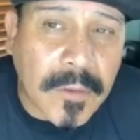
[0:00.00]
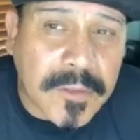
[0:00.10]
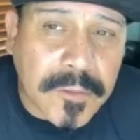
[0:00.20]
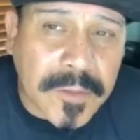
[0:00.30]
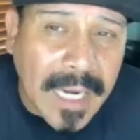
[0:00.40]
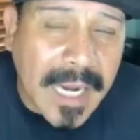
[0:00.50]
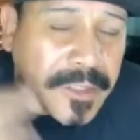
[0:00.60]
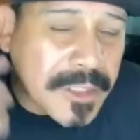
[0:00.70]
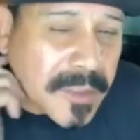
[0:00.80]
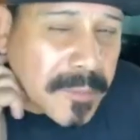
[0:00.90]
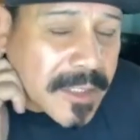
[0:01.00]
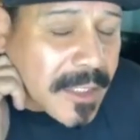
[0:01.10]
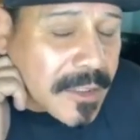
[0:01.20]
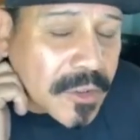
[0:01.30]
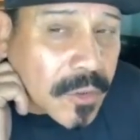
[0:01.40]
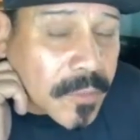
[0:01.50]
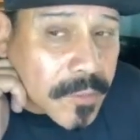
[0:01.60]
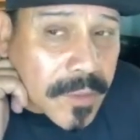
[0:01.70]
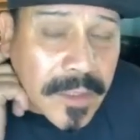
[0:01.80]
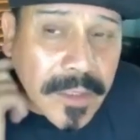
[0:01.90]
was I had six months clean and sober
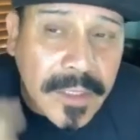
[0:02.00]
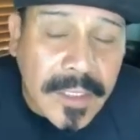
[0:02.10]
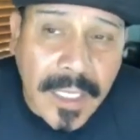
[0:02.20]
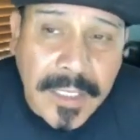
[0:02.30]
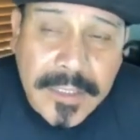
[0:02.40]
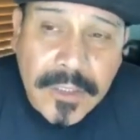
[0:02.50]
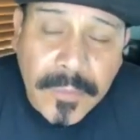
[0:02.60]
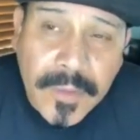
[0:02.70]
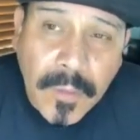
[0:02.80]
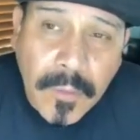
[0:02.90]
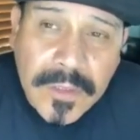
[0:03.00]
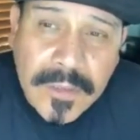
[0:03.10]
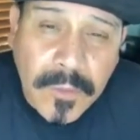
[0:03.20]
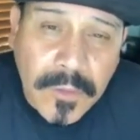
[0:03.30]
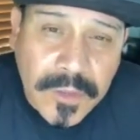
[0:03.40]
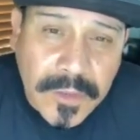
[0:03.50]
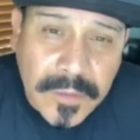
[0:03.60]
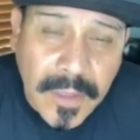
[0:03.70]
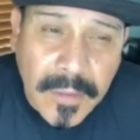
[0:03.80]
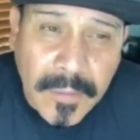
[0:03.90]
already, and he told me what was the most
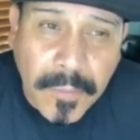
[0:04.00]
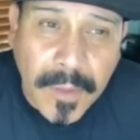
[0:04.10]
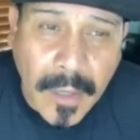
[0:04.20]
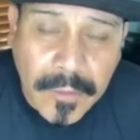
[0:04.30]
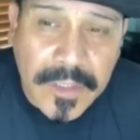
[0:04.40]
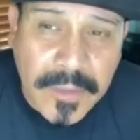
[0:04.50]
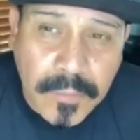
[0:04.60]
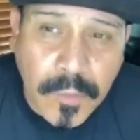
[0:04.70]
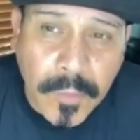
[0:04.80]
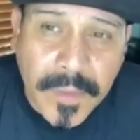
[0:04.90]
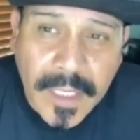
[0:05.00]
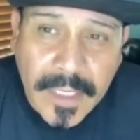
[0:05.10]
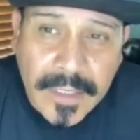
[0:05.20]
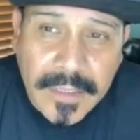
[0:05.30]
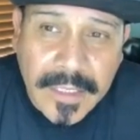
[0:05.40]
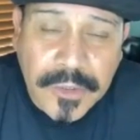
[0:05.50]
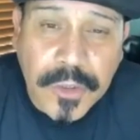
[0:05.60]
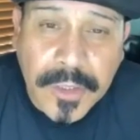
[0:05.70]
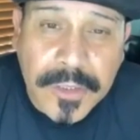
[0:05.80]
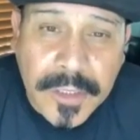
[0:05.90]
proudest moment that
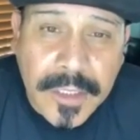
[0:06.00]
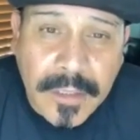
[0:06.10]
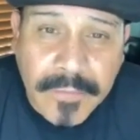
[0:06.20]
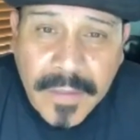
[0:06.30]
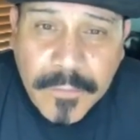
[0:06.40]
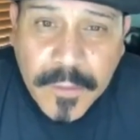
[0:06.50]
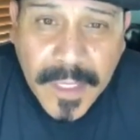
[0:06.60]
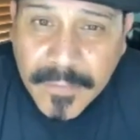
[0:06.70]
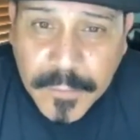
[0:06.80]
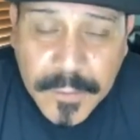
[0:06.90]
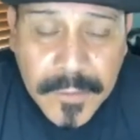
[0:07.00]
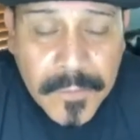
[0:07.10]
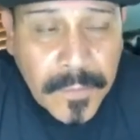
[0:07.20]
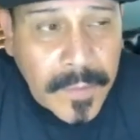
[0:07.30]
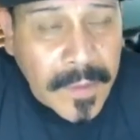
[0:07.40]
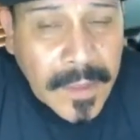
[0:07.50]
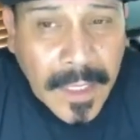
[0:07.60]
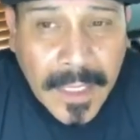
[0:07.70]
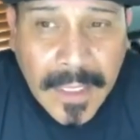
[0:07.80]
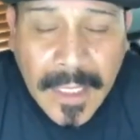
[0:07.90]
you can think of ever ever.
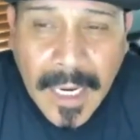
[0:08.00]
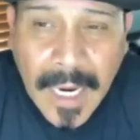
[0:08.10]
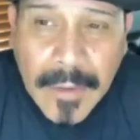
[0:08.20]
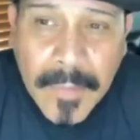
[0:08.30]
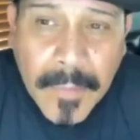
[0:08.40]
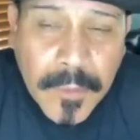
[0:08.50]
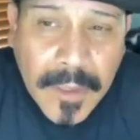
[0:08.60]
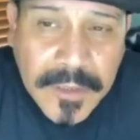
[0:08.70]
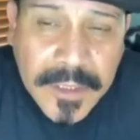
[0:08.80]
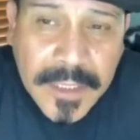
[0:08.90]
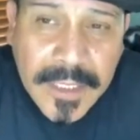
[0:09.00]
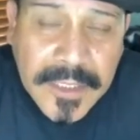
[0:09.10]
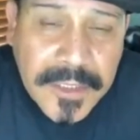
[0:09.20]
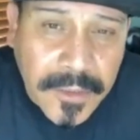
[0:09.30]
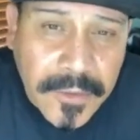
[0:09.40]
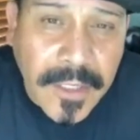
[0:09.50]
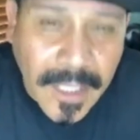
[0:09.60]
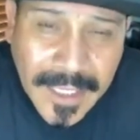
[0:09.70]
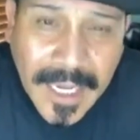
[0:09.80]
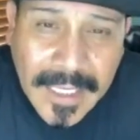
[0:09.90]
Mm. And uh, I remember when I was a kid, I stuttered
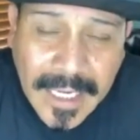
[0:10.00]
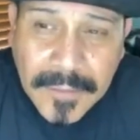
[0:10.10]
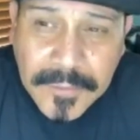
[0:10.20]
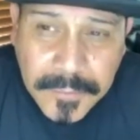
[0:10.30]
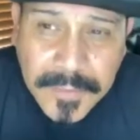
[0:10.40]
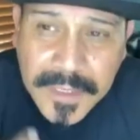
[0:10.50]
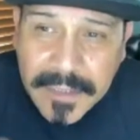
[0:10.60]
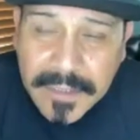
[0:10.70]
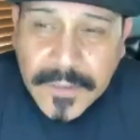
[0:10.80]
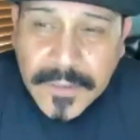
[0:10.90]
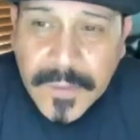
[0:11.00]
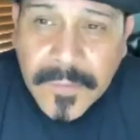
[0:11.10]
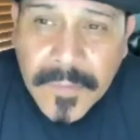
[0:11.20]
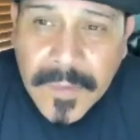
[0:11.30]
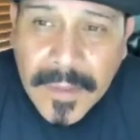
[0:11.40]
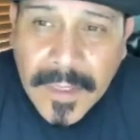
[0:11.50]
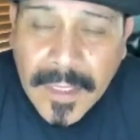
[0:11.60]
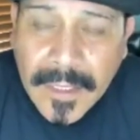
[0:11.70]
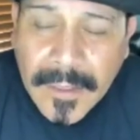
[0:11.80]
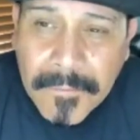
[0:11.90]
a lot. I was a big stutterer,
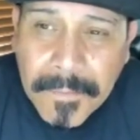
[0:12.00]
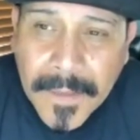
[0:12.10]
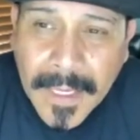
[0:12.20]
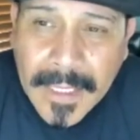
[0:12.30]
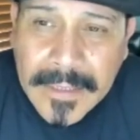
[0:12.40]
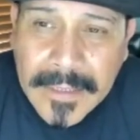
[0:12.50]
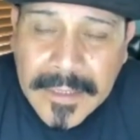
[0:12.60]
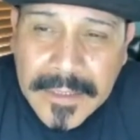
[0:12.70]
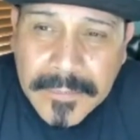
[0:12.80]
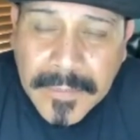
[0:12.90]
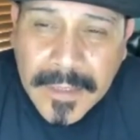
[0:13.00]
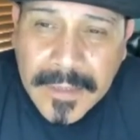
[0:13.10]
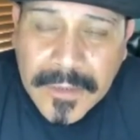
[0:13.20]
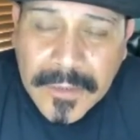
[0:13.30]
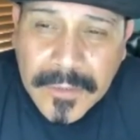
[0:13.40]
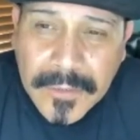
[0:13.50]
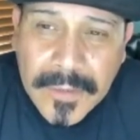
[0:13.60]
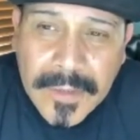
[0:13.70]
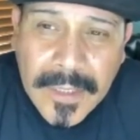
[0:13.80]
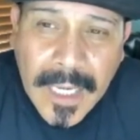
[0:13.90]
and um, I got teased about it. So
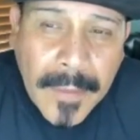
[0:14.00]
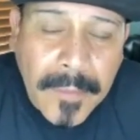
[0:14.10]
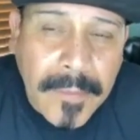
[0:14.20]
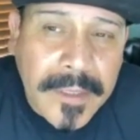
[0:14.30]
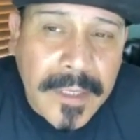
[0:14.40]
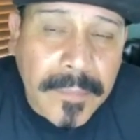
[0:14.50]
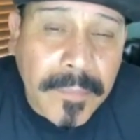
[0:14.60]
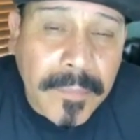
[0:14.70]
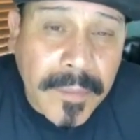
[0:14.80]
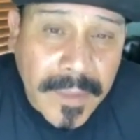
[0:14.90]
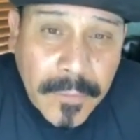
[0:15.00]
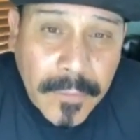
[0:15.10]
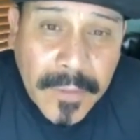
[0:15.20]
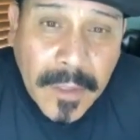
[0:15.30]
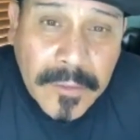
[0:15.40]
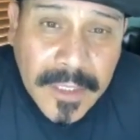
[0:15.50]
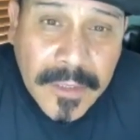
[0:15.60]
I remember I did a play when I was eight years old,